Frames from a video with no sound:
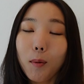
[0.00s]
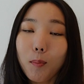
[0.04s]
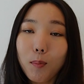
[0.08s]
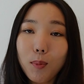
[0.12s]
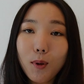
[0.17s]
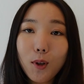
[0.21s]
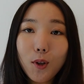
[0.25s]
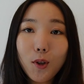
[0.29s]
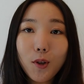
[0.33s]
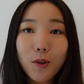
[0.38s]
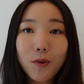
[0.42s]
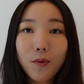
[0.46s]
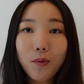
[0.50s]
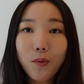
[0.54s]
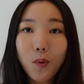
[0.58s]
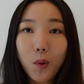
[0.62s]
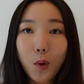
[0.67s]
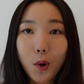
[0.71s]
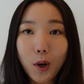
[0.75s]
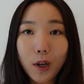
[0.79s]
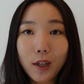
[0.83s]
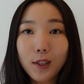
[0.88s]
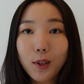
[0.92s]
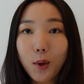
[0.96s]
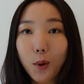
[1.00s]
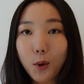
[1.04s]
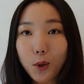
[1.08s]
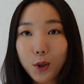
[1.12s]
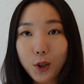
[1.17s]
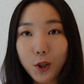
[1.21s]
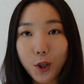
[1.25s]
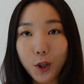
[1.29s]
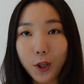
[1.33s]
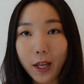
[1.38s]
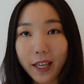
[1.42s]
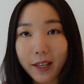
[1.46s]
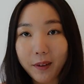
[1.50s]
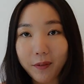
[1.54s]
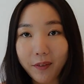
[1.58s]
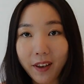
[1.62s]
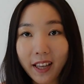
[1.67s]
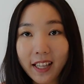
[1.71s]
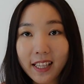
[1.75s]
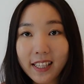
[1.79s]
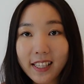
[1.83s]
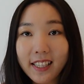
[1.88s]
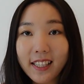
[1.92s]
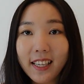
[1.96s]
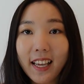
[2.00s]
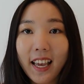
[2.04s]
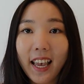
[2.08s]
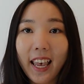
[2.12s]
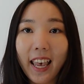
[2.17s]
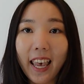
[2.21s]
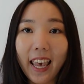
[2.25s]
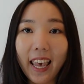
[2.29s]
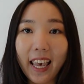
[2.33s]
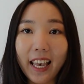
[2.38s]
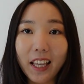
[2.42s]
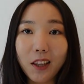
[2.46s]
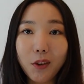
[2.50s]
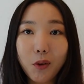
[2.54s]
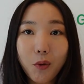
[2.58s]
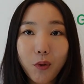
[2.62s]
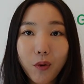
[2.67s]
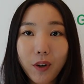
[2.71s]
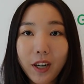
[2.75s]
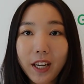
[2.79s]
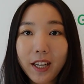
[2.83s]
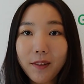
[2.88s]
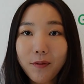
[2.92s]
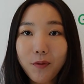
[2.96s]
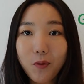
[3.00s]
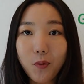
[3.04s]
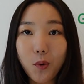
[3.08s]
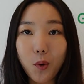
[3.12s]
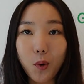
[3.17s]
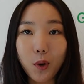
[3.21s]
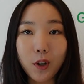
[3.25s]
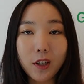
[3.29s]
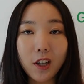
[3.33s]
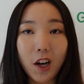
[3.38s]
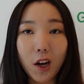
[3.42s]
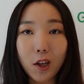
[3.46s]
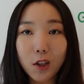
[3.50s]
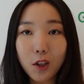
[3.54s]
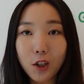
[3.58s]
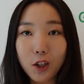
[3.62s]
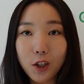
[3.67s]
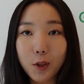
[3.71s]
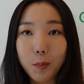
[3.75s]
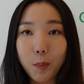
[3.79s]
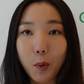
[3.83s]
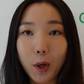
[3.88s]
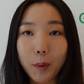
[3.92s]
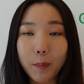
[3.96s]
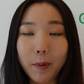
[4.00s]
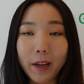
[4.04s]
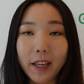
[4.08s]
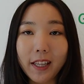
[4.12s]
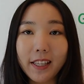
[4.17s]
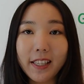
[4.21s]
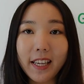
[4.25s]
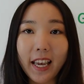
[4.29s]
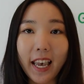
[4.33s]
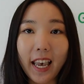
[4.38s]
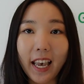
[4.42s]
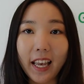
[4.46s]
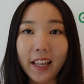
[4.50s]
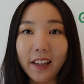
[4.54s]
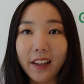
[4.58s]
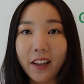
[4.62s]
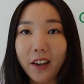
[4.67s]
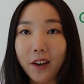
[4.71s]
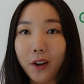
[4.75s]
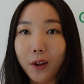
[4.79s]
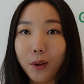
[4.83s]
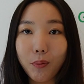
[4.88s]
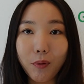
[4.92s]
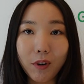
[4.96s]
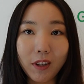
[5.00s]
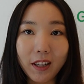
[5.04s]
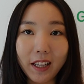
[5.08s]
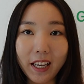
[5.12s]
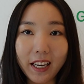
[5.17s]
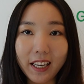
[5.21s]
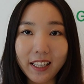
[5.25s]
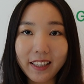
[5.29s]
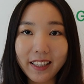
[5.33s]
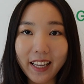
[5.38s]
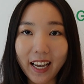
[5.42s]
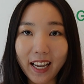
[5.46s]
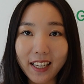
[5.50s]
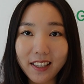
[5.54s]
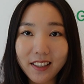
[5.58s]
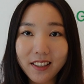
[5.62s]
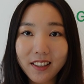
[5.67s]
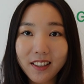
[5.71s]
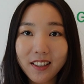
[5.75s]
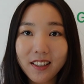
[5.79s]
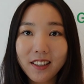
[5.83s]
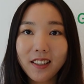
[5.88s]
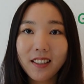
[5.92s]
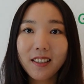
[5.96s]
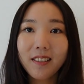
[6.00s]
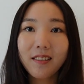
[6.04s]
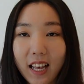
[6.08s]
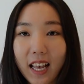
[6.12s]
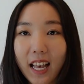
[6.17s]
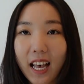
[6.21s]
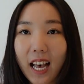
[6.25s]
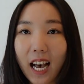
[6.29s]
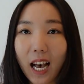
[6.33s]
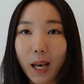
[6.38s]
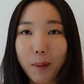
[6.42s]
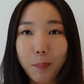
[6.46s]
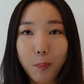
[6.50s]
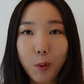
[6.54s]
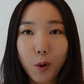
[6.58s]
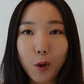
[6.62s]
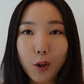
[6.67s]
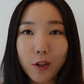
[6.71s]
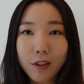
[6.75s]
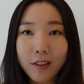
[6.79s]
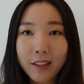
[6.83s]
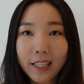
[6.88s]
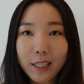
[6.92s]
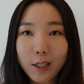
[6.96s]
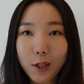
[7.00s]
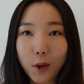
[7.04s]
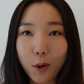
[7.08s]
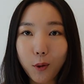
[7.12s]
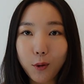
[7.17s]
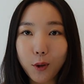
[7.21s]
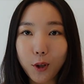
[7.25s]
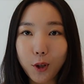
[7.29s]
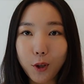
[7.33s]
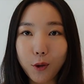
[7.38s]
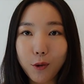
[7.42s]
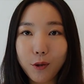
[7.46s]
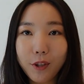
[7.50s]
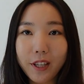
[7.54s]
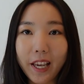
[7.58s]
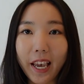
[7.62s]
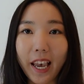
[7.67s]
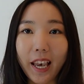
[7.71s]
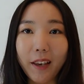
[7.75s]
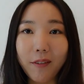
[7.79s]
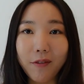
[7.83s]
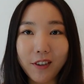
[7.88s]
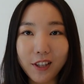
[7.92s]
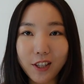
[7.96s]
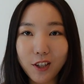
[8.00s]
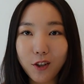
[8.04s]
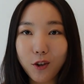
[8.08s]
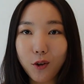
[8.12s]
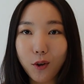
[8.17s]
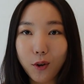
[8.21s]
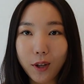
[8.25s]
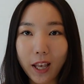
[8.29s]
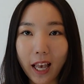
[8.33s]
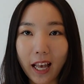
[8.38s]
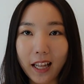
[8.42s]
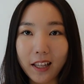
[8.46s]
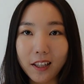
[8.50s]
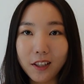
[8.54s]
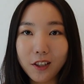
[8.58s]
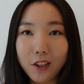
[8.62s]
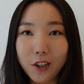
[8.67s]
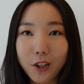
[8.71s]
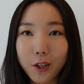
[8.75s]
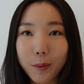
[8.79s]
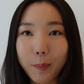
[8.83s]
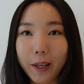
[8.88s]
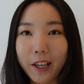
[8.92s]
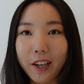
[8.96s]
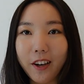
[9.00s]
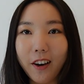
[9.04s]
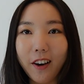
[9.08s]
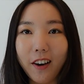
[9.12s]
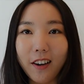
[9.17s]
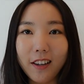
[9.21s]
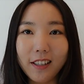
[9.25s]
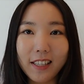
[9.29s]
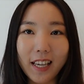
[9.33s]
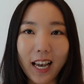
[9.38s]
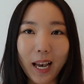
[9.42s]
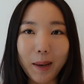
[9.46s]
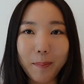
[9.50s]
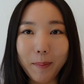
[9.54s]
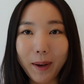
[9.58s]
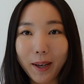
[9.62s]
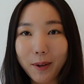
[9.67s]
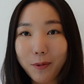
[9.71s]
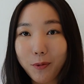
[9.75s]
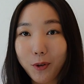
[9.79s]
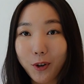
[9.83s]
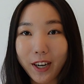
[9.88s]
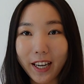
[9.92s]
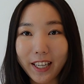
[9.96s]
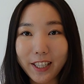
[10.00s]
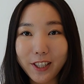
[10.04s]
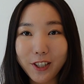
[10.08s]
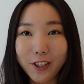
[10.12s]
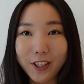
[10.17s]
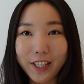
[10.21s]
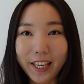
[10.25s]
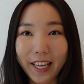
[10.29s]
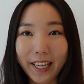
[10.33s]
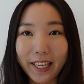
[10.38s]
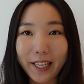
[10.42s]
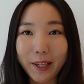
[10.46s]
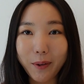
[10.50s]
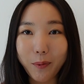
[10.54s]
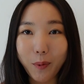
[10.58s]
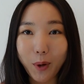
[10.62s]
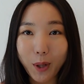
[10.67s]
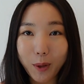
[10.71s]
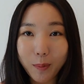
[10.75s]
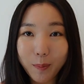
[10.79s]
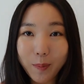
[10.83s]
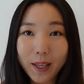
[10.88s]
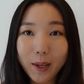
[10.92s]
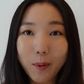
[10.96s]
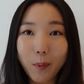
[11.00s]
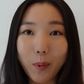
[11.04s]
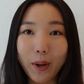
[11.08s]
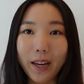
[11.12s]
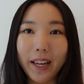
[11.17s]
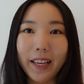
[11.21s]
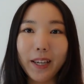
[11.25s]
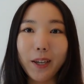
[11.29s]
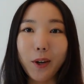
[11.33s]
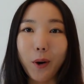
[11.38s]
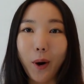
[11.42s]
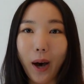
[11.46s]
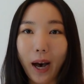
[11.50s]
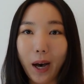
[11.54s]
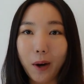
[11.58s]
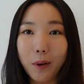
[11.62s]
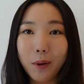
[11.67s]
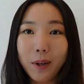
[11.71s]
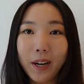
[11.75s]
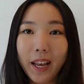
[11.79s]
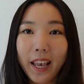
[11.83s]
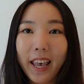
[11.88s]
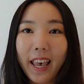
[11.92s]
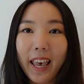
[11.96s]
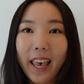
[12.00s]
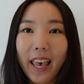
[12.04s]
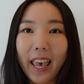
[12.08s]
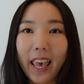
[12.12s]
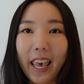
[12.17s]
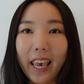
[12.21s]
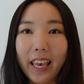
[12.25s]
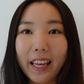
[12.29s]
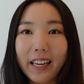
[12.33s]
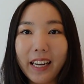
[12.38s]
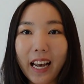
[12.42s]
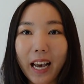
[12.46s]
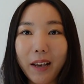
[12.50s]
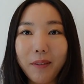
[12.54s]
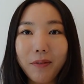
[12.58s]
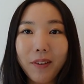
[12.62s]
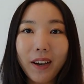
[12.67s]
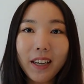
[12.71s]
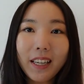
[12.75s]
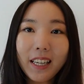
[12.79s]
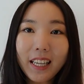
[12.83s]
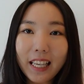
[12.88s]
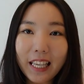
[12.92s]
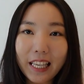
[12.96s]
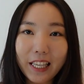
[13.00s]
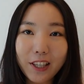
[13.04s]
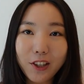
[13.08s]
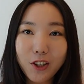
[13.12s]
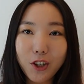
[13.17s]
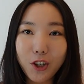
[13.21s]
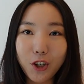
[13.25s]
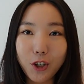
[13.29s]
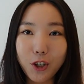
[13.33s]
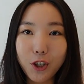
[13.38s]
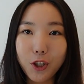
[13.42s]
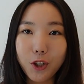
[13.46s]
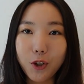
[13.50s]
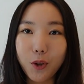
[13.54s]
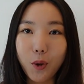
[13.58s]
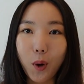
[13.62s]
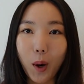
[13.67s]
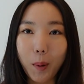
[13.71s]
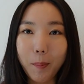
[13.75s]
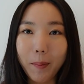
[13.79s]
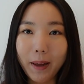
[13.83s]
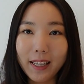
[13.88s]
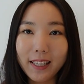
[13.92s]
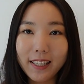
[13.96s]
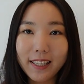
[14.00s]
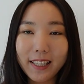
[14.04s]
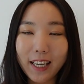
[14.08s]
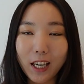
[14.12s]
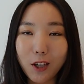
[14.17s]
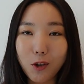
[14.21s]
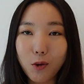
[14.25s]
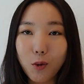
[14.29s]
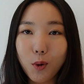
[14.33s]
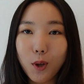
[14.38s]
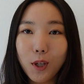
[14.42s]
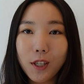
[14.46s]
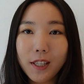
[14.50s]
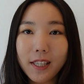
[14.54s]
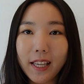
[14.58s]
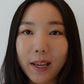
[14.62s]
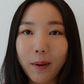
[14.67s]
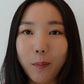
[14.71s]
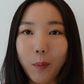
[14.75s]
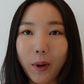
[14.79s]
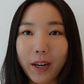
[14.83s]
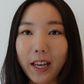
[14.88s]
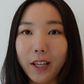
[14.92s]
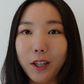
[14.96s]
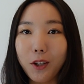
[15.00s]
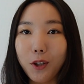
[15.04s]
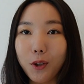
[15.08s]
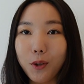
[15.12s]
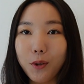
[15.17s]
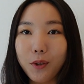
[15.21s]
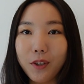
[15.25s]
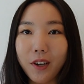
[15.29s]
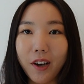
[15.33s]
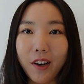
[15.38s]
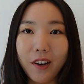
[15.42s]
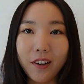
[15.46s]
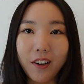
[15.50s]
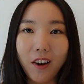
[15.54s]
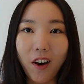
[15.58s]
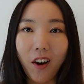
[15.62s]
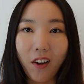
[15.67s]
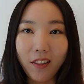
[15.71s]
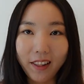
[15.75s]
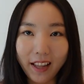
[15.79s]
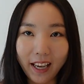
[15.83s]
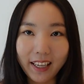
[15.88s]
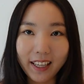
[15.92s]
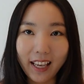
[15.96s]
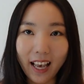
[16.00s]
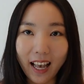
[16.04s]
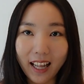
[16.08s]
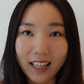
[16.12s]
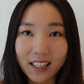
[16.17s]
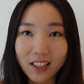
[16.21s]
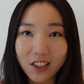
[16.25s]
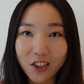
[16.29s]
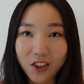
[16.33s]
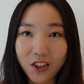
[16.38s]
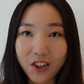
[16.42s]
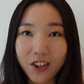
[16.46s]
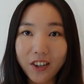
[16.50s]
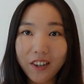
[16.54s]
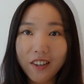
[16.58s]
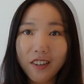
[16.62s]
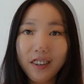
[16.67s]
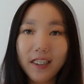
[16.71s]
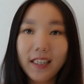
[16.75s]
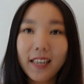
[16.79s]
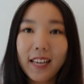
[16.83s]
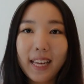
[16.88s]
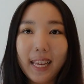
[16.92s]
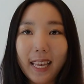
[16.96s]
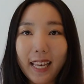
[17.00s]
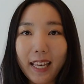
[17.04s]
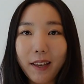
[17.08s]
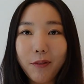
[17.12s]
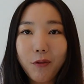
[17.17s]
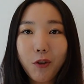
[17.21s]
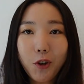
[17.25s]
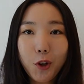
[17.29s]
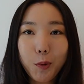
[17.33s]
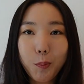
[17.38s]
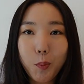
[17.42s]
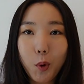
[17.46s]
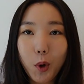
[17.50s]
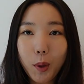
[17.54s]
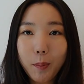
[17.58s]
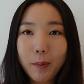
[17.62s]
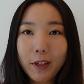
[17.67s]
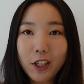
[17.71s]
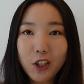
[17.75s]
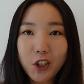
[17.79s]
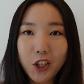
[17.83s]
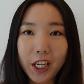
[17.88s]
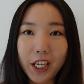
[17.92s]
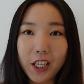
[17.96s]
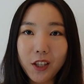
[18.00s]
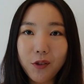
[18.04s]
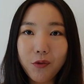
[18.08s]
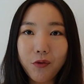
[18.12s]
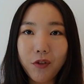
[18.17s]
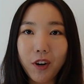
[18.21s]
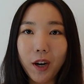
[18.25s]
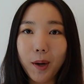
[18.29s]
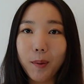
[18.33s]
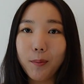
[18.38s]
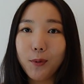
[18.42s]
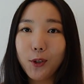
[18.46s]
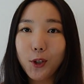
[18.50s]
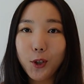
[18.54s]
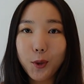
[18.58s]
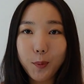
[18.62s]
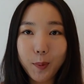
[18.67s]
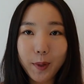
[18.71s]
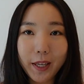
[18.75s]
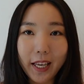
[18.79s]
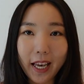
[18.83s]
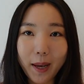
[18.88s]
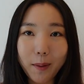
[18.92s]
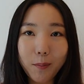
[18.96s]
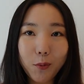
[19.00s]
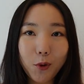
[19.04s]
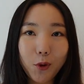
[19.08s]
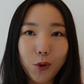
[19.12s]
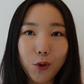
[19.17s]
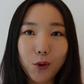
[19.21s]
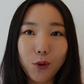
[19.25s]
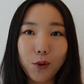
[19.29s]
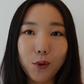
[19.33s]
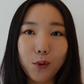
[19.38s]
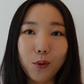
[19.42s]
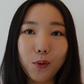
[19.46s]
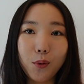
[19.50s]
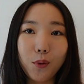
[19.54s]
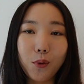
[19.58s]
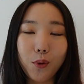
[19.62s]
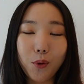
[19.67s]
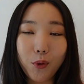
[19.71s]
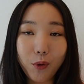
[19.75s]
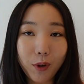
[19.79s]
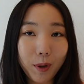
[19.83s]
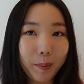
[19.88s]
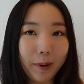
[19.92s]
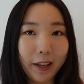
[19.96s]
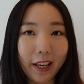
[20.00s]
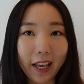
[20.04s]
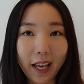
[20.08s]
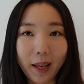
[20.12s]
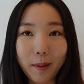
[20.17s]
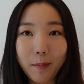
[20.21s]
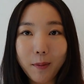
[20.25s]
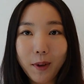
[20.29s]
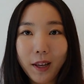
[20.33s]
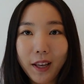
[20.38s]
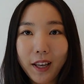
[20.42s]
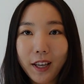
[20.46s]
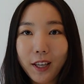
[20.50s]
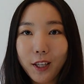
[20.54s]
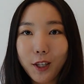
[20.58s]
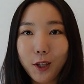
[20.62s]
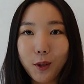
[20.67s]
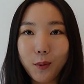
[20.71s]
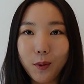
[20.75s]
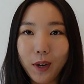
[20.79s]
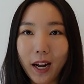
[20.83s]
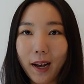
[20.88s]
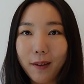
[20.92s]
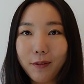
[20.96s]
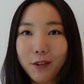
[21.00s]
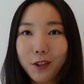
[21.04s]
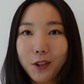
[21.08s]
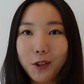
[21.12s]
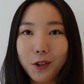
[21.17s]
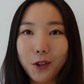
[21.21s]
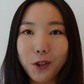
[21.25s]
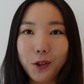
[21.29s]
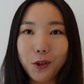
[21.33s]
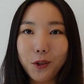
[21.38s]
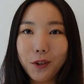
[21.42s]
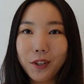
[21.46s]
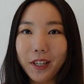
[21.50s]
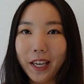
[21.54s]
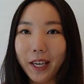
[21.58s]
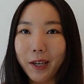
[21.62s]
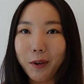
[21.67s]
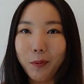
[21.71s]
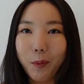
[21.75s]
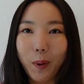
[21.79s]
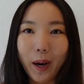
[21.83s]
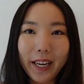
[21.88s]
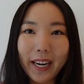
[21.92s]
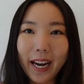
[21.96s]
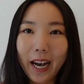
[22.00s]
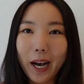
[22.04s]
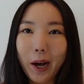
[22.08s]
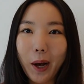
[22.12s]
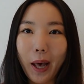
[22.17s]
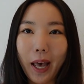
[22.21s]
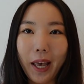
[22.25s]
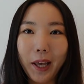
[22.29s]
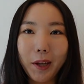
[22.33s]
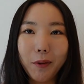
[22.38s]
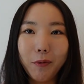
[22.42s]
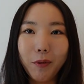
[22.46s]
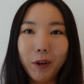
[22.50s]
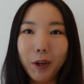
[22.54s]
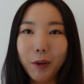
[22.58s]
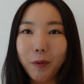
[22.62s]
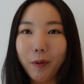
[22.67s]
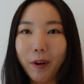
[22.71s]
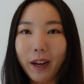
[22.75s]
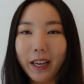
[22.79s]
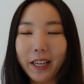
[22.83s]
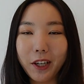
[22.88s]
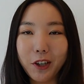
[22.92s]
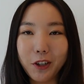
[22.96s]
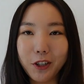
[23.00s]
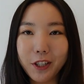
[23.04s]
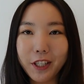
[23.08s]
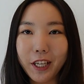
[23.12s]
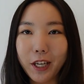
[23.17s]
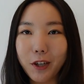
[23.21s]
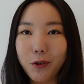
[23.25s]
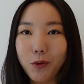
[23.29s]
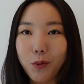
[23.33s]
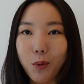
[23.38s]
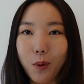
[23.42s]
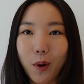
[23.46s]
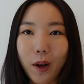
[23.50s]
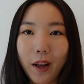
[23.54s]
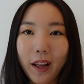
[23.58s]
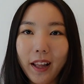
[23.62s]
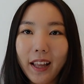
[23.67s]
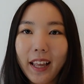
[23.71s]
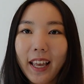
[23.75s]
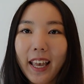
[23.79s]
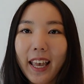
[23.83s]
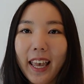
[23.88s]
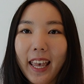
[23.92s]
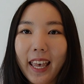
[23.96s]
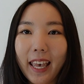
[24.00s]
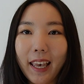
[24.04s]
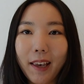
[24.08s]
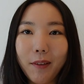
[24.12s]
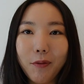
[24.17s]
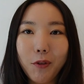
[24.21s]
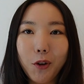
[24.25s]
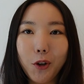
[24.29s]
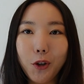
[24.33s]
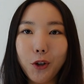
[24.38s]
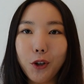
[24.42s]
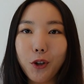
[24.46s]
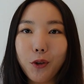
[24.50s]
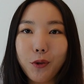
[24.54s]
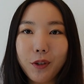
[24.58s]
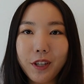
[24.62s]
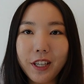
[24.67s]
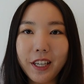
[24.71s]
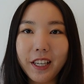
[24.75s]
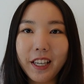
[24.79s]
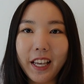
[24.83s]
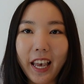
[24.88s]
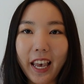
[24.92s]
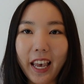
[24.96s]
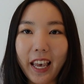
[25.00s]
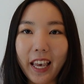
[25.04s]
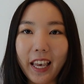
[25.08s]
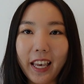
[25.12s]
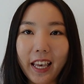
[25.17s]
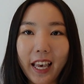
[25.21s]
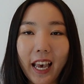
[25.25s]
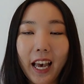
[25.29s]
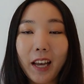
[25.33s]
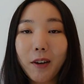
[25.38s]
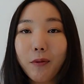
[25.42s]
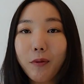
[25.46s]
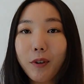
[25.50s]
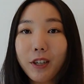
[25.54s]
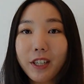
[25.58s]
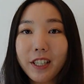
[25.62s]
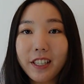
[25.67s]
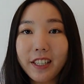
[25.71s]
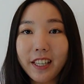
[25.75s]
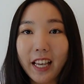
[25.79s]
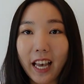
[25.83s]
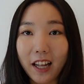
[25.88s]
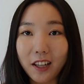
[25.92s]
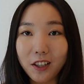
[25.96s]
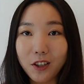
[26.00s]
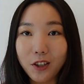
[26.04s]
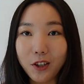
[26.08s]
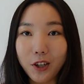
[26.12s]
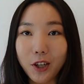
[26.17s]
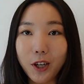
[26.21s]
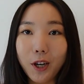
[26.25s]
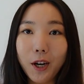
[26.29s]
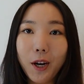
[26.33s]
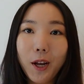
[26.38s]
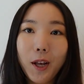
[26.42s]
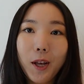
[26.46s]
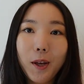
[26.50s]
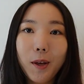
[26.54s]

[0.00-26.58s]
blue for social events, and green for doctor's appointments and health-related tasks. I personally don't use a physical calendar because I might forget to take it with me when I go out, and I find it easier to amend schedules when I use an online calendar. If your appointment changed from 2 p.m. to 3 p.m., you would have to use a whiteout and rewrite your schedule if you're using a handwritten calendar,